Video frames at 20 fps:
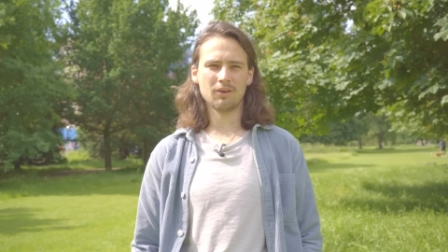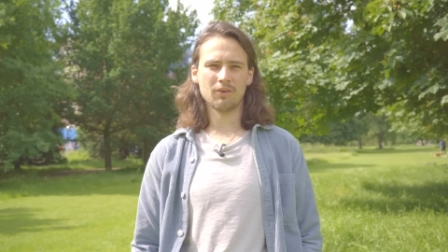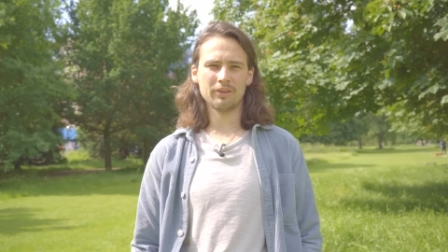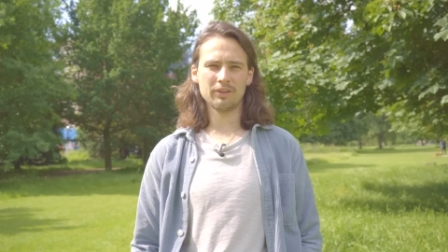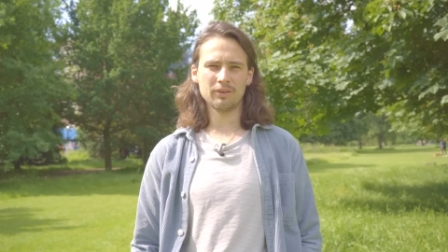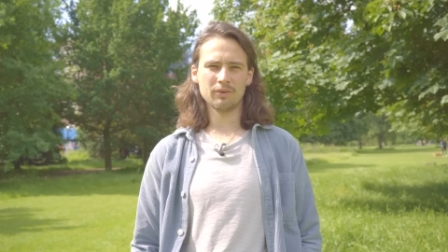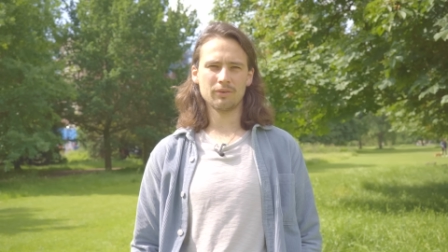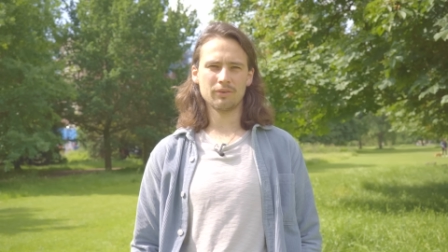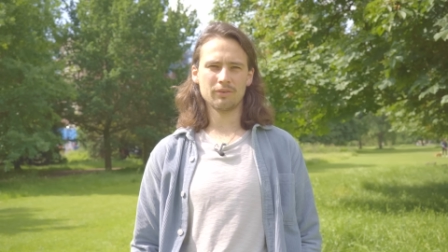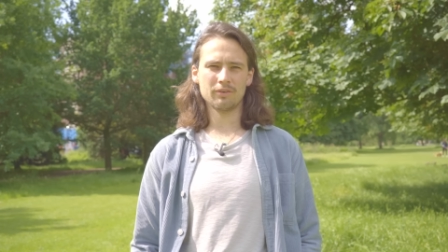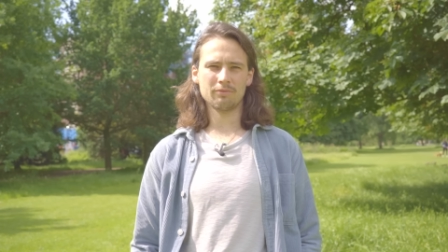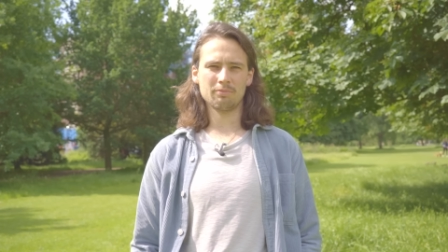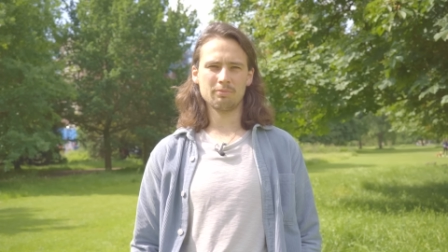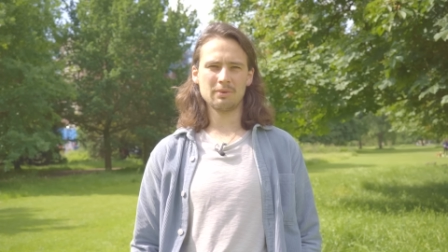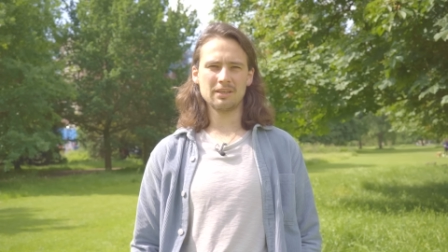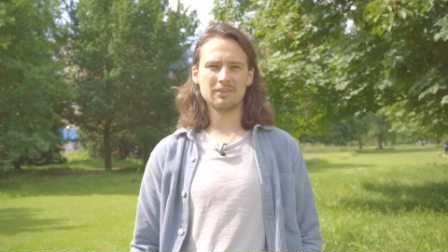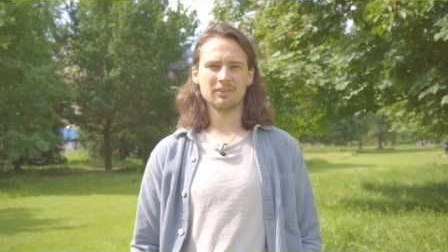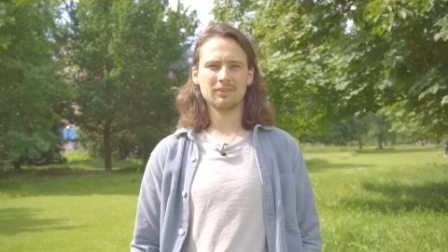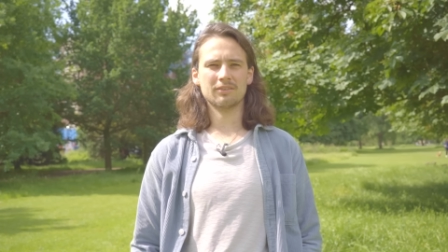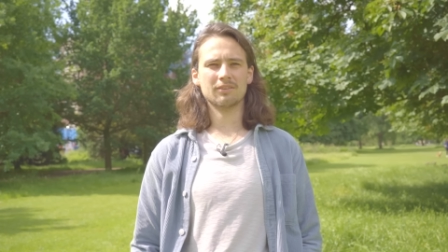on the order of
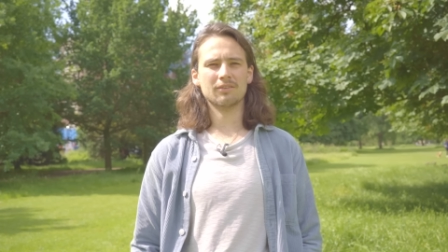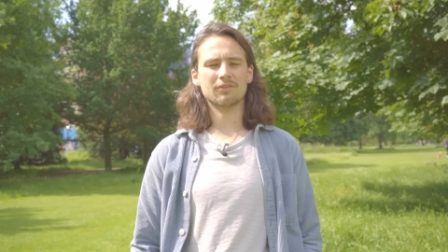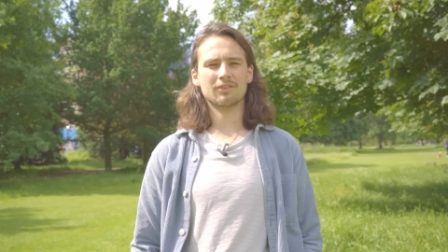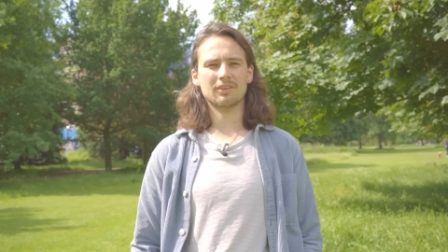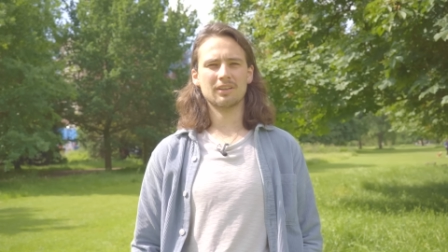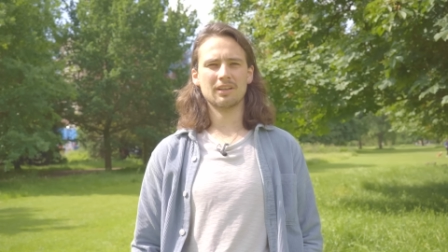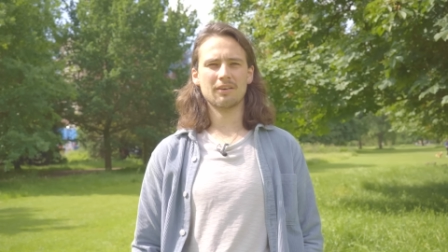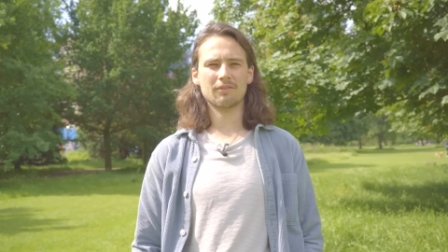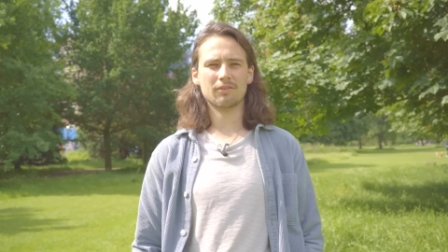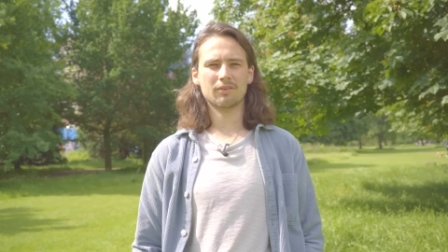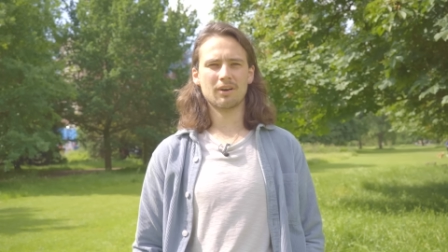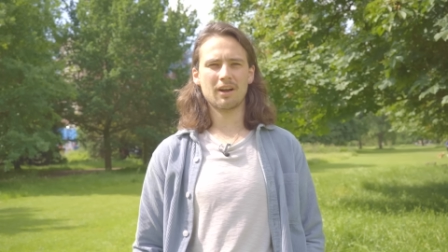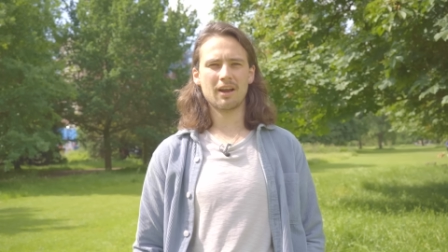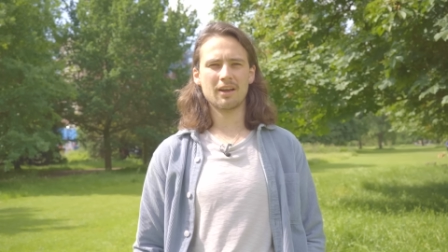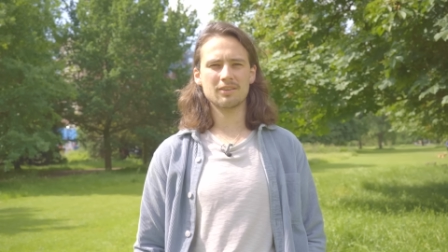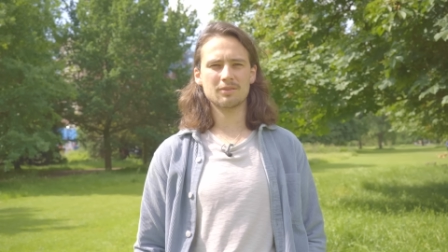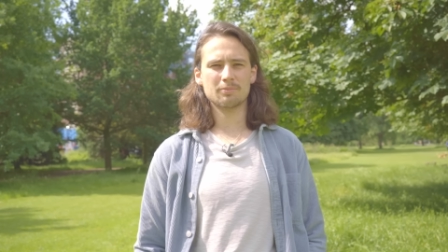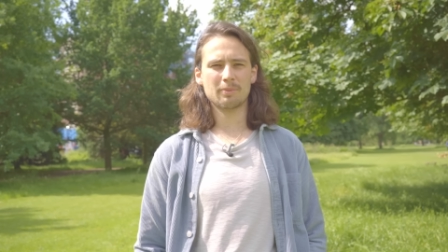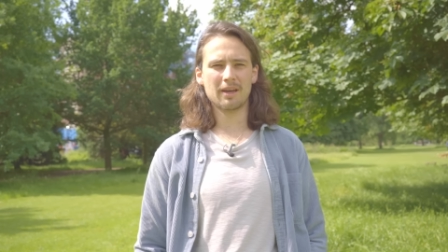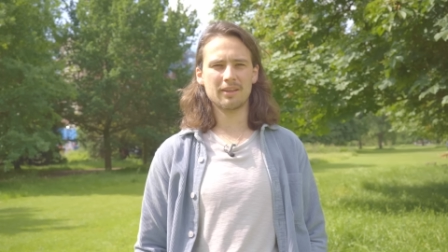meters of sea level
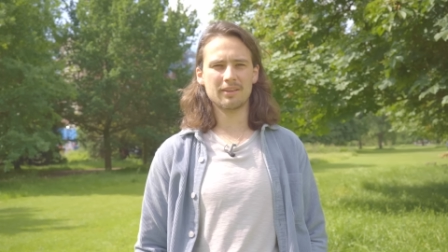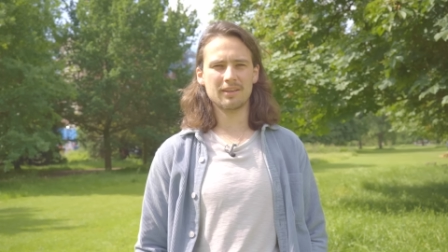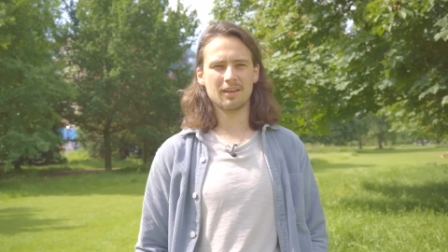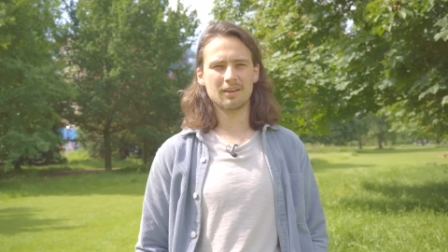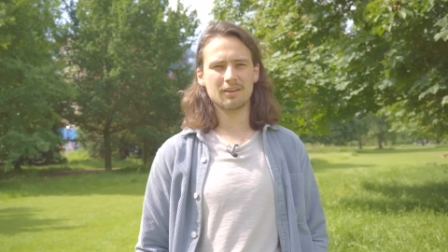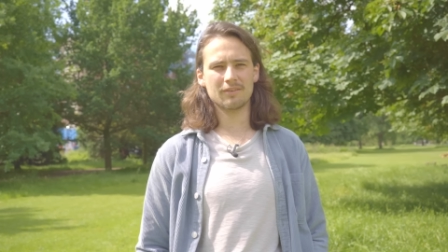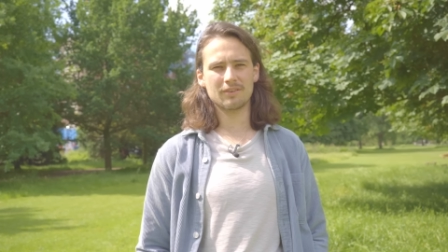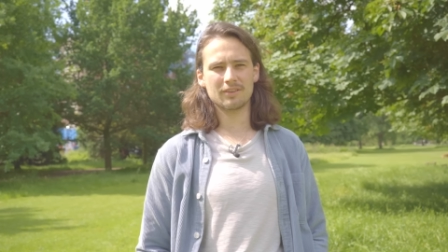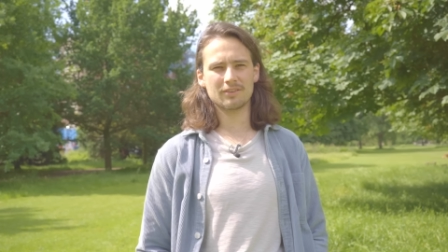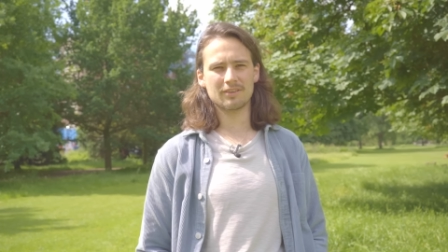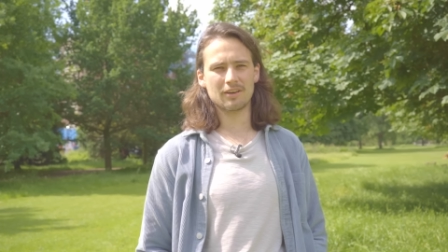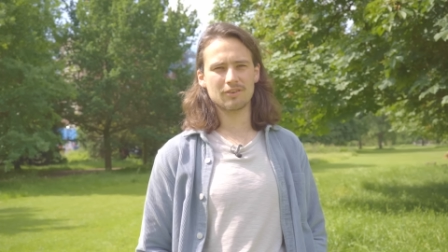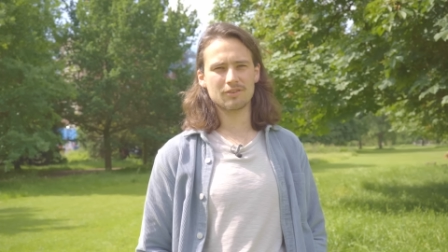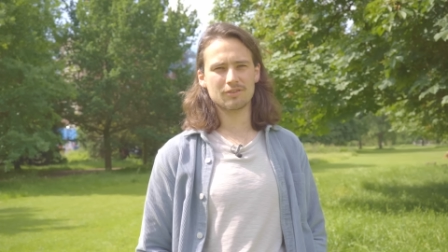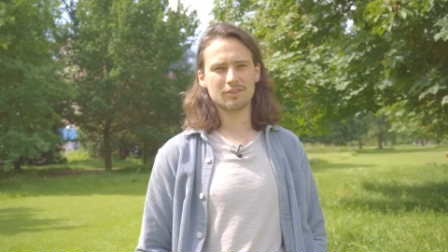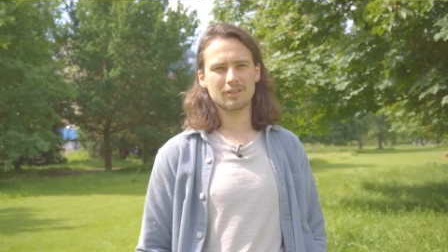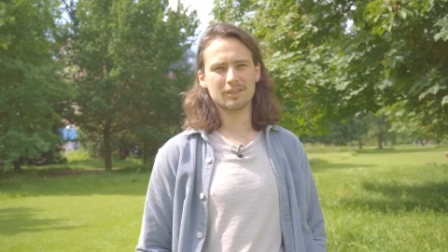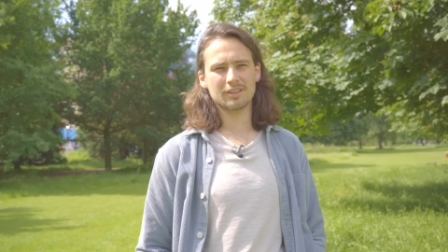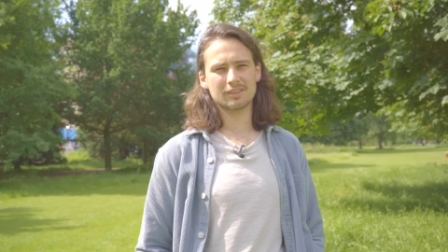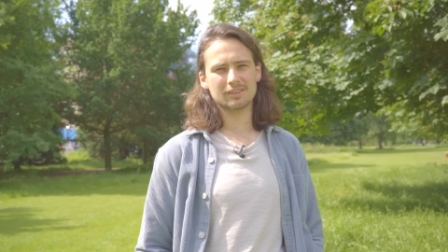rise by the end of the
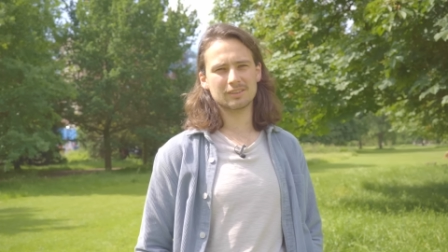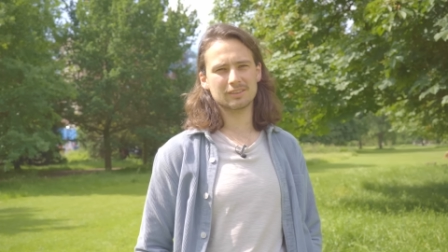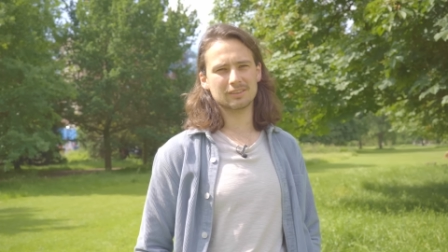century.